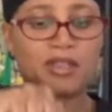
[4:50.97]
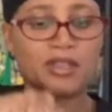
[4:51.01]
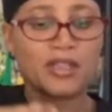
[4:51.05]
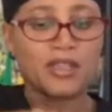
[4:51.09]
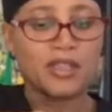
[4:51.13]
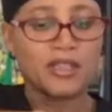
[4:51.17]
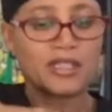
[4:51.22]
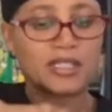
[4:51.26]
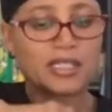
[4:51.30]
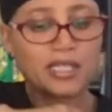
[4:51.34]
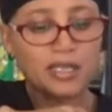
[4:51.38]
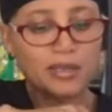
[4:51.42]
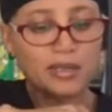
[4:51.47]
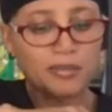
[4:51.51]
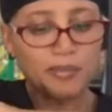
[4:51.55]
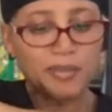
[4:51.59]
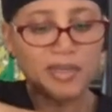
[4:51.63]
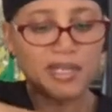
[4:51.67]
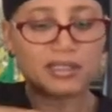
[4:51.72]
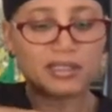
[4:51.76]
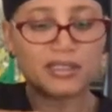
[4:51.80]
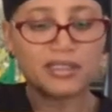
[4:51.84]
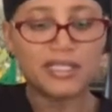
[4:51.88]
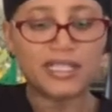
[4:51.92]

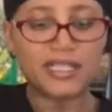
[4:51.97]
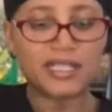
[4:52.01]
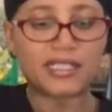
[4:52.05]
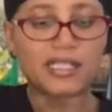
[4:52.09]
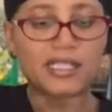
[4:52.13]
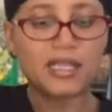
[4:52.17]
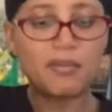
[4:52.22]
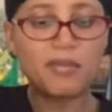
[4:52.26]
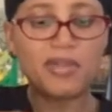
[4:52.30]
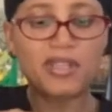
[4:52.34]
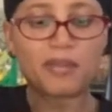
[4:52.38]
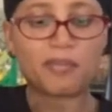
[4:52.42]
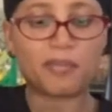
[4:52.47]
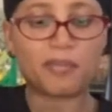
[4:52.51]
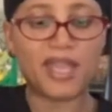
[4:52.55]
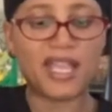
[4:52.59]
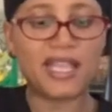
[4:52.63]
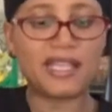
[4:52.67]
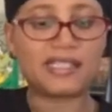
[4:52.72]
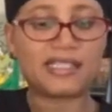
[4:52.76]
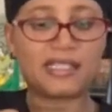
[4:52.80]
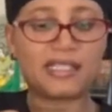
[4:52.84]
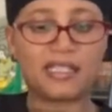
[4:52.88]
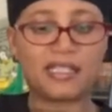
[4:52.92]
typically some of the
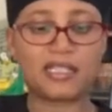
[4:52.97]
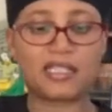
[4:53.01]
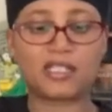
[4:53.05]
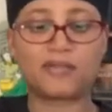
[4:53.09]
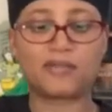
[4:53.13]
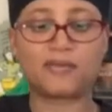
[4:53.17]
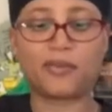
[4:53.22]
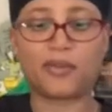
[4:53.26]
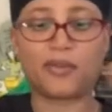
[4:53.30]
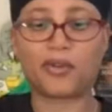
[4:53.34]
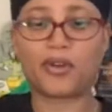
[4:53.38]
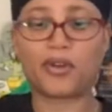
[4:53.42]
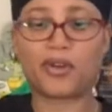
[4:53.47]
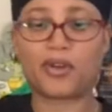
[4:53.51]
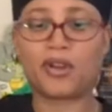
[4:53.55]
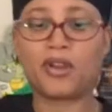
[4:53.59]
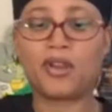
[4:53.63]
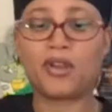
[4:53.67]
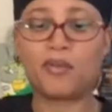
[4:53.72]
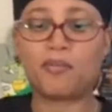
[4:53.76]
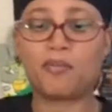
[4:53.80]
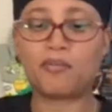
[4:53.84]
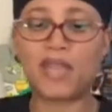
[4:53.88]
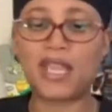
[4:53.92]
basics for
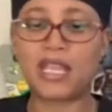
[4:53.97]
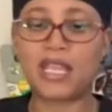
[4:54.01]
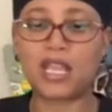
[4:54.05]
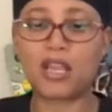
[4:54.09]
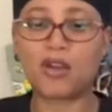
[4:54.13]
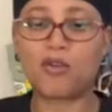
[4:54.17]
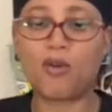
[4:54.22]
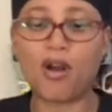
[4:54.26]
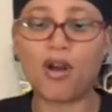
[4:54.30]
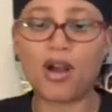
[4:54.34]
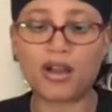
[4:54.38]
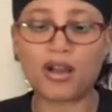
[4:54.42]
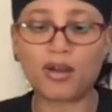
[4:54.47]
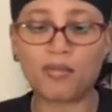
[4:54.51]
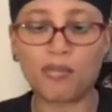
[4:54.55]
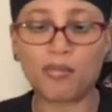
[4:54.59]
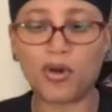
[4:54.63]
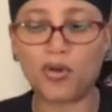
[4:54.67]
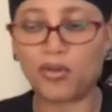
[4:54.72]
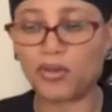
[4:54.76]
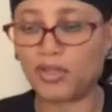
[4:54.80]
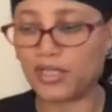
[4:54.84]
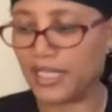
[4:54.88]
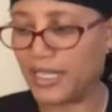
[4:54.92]
making
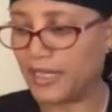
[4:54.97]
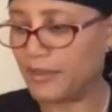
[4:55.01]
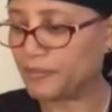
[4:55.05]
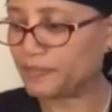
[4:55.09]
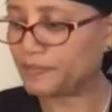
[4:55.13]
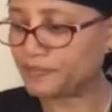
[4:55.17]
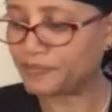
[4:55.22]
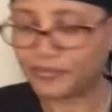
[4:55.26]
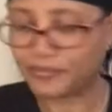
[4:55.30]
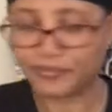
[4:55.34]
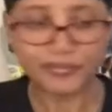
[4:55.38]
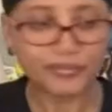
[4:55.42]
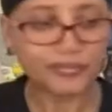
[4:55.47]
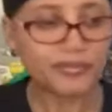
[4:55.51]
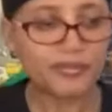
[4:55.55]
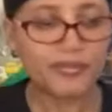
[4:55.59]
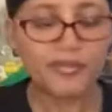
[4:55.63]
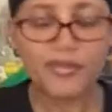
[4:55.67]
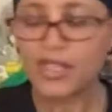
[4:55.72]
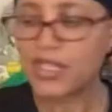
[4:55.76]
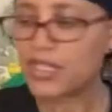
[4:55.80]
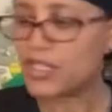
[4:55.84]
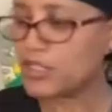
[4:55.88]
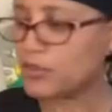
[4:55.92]
guacamole,
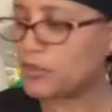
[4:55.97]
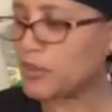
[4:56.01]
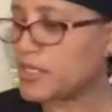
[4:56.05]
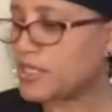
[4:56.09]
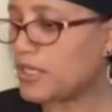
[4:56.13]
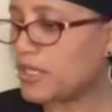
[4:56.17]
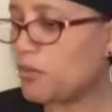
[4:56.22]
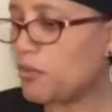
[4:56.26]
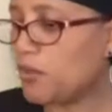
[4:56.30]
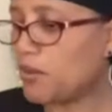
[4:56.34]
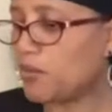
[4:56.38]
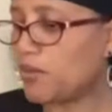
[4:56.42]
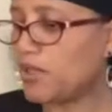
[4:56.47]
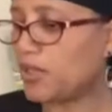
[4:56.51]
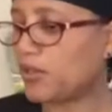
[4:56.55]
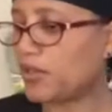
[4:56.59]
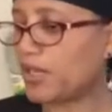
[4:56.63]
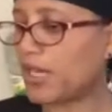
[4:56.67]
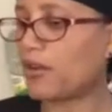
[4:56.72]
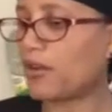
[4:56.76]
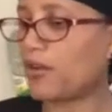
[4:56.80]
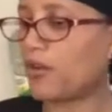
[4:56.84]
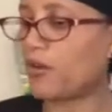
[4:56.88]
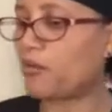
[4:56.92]
especially when we look
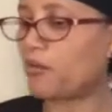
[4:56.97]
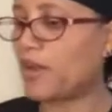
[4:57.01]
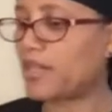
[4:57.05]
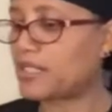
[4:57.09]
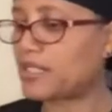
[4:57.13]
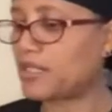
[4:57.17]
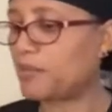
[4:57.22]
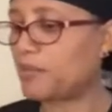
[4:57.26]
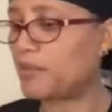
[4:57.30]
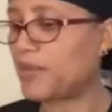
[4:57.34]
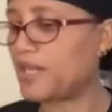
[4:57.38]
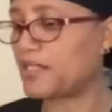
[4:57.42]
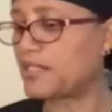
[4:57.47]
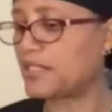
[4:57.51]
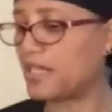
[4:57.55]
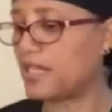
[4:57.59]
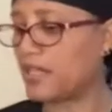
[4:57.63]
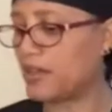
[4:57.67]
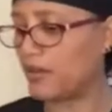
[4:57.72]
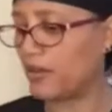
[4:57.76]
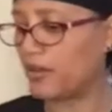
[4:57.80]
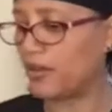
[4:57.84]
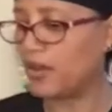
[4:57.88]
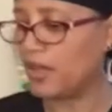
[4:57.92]
at our recipes
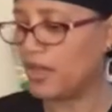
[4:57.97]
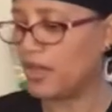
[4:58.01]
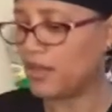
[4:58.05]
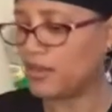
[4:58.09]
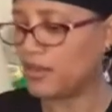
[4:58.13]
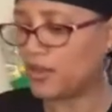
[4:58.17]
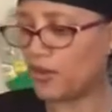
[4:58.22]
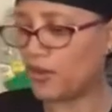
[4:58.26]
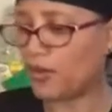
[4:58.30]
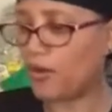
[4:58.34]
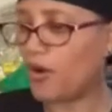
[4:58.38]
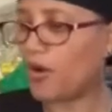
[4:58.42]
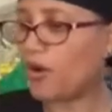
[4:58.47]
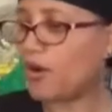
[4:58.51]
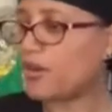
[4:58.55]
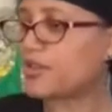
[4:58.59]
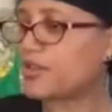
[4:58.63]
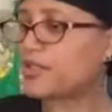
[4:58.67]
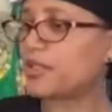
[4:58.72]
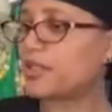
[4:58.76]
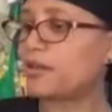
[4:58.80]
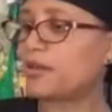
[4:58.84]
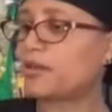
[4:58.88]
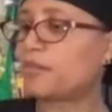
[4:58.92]
here, there are
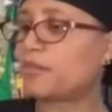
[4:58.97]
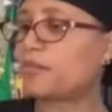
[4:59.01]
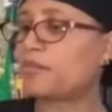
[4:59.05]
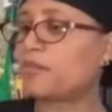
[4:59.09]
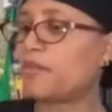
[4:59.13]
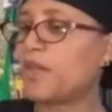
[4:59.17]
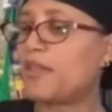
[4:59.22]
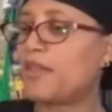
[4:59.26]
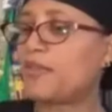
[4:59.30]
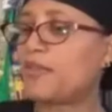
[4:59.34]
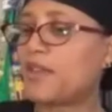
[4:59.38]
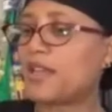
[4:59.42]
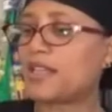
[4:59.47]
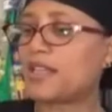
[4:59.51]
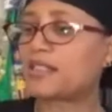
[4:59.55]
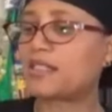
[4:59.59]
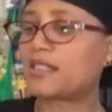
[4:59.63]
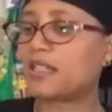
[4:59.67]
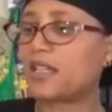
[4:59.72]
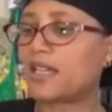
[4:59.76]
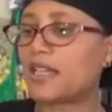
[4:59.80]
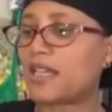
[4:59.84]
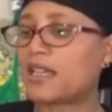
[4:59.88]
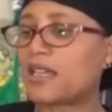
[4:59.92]
some things
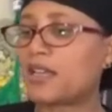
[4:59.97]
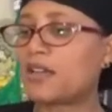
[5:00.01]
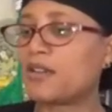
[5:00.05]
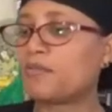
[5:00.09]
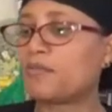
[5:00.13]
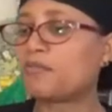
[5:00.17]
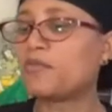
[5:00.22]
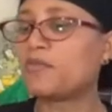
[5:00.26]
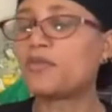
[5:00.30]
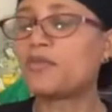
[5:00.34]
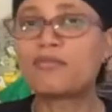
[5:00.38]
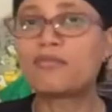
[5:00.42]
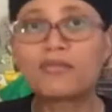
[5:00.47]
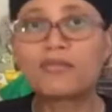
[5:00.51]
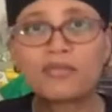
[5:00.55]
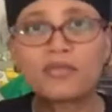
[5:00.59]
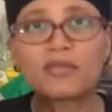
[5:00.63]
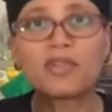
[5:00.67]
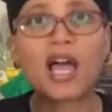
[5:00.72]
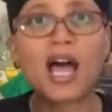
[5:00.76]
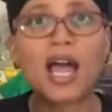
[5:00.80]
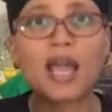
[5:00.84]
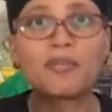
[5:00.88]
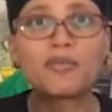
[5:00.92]
like
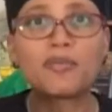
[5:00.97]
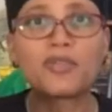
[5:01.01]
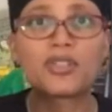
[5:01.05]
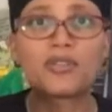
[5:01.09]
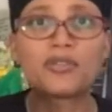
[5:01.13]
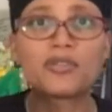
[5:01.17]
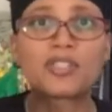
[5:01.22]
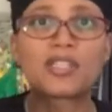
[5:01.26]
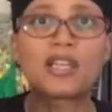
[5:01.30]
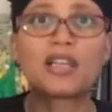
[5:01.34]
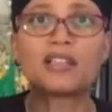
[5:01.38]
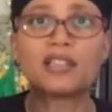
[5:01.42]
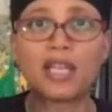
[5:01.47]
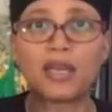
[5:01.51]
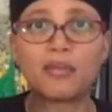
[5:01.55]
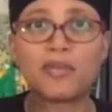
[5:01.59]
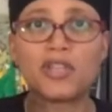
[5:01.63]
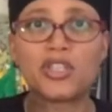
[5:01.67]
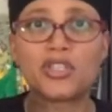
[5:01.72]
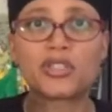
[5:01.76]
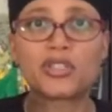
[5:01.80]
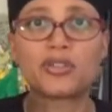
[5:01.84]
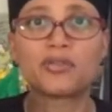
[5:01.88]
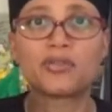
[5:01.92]
lime juice,
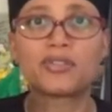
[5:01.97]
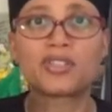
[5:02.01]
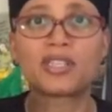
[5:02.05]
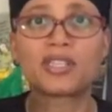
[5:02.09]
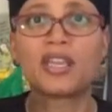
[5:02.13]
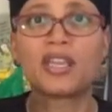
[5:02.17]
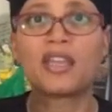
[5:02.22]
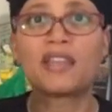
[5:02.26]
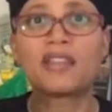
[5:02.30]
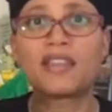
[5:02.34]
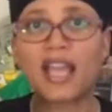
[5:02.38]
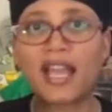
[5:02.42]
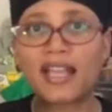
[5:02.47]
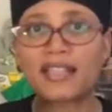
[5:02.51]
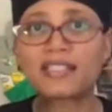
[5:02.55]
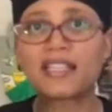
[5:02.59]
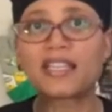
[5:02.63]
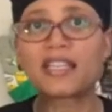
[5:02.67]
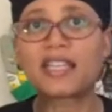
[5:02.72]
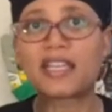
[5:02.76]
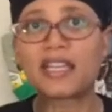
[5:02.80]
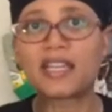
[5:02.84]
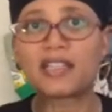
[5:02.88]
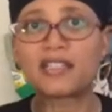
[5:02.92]
lemon juice. That's
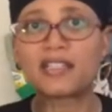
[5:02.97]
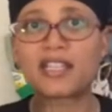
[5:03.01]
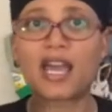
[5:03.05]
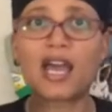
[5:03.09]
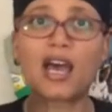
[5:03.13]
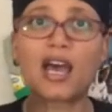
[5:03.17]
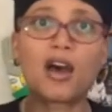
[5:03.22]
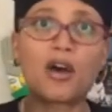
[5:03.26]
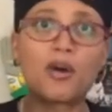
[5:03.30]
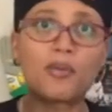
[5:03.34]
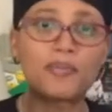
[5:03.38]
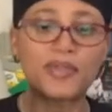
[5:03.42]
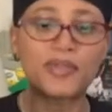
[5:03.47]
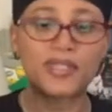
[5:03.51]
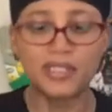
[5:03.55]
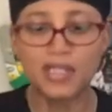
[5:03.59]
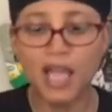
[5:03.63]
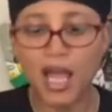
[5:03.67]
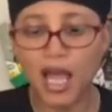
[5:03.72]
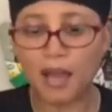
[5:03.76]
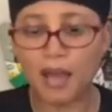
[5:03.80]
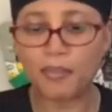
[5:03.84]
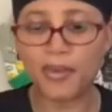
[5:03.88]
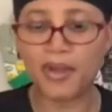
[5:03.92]
again to help
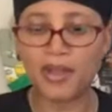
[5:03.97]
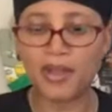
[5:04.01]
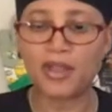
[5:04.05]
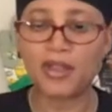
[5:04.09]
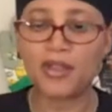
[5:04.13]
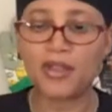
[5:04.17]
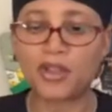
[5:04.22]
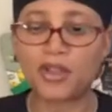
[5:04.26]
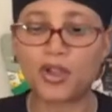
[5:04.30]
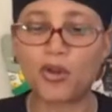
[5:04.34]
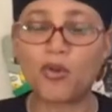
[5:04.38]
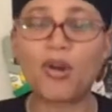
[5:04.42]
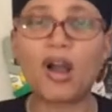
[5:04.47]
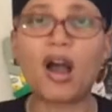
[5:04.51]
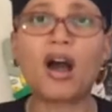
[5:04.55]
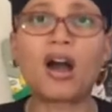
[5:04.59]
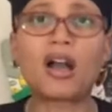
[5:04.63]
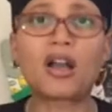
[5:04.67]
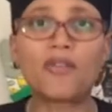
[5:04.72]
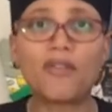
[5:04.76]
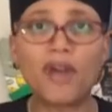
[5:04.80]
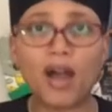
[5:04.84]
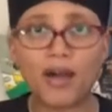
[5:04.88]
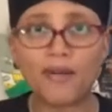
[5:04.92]
stop the
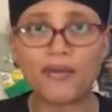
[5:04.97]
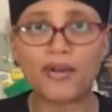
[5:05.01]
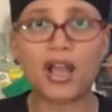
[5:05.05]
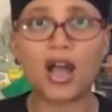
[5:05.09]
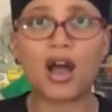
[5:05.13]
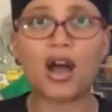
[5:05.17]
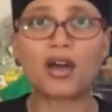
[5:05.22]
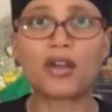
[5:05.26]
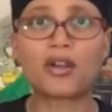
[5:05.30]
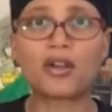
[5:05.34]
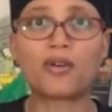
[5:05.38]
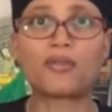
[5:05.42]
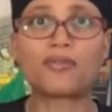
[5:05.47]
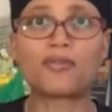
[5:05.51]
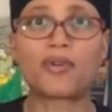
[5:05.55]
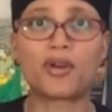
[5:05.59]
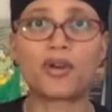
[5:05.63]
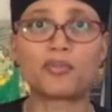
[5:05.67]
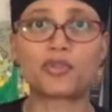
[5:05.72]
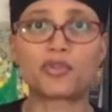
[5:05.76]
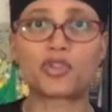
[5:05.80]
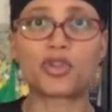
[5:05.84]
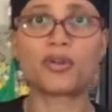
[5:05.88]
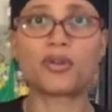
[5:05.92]
avocado
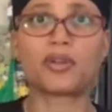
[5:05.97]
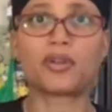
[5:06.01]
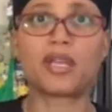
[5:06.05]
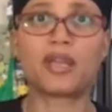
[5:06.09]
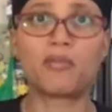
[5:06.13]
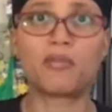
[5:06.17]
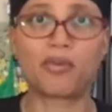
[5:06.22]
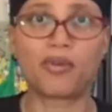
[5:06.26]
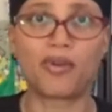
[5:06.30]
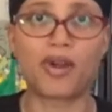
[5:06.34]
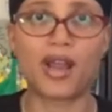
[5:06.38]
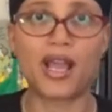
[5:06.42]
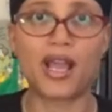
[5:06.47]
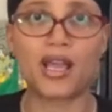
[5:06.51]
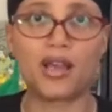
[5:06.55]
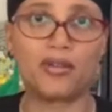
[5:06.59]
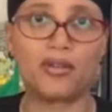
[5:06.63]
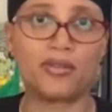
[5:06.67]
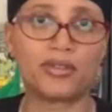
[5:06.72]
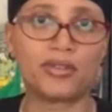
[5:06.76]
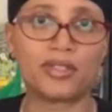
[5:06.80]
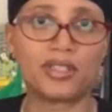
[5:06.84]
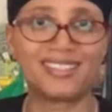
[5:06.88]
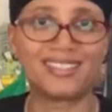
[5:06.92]
from turning
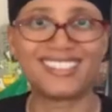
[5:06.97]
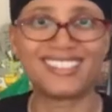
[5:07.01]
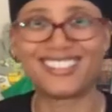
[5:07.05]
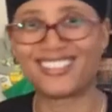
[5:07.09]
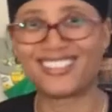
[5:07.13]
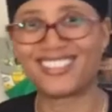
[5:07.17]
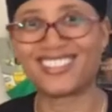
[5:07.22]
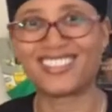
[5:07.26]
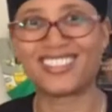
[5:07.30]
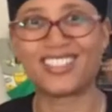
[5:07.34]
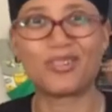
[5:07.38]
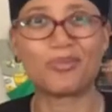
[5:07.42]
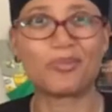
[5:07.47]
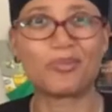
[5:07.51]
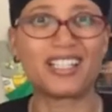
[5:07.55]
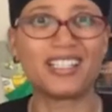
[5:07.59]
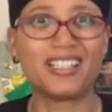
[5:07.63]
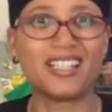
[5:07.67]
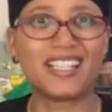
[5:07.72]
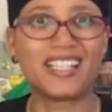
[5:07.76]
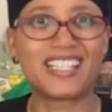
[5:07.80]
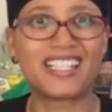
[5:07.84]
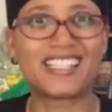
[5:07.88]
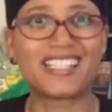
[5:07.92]
brown. No, nobody
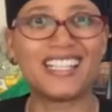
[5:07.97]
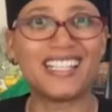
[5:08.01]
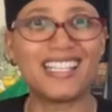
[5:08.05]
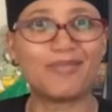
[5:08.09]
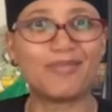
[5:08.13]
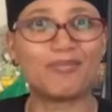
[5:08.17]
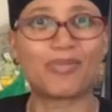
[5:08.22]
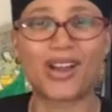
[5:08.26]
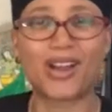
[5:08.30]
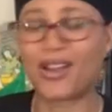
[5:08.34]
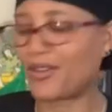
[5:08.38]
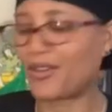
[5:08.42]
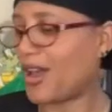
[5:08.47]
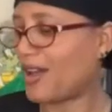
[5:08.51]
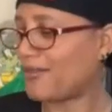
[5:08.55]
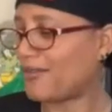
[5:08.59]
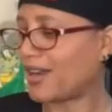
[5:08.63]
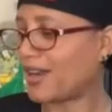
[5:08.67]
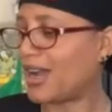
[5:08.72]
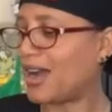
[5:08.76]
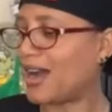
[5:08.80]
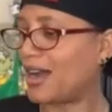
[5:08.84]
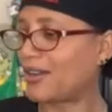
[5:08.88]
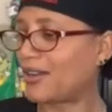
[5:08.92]
likes to eat brown
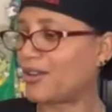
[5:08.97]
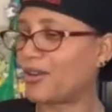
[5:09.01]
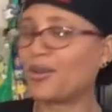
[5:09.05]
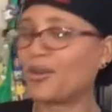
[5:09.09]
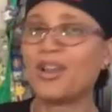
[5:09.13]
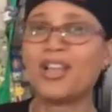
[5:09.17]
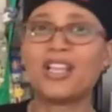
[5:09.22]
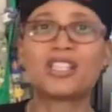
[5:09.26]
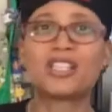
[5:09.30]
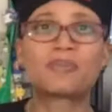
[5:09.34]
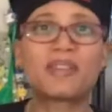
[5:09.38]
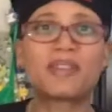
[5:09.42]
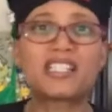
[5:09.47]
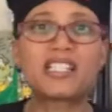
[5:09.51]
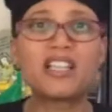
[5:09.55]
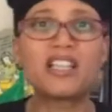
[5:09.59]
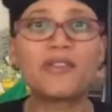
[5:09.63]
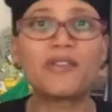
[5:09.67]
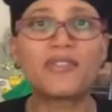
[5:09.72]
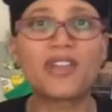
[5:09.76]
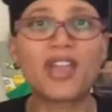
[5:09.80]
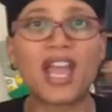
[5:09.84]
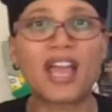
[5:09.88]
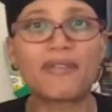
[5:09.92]
avocado, especially
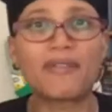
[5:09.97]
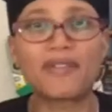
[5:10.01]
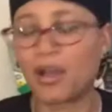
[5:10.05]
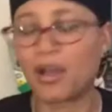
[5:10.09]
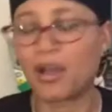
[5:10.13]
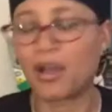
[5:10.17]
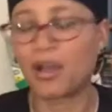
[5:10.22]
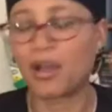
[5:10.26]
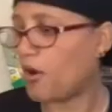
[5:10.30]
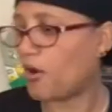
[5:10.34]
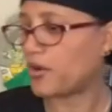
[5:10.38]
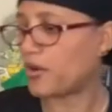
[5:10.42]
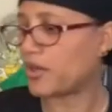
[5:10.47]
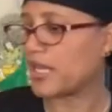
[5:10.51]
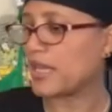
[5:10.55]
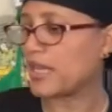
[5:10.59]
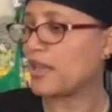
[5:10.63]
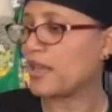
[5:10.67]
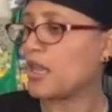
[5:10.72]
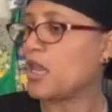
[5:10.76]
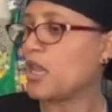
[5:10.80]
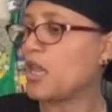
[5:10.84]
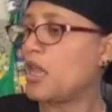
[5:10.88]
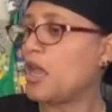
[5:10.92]
if you're having a
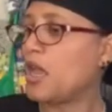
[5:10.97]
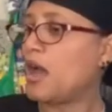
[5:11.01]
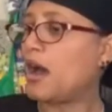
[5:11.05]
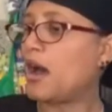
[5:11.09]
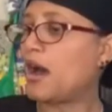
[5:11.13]
party.